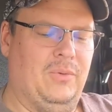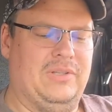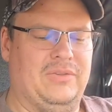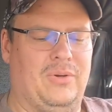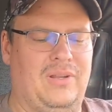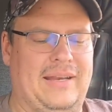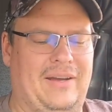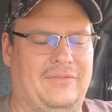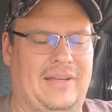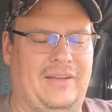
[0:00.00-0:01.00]
with a total
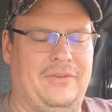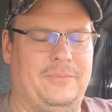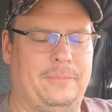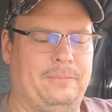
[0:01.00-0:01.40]
account value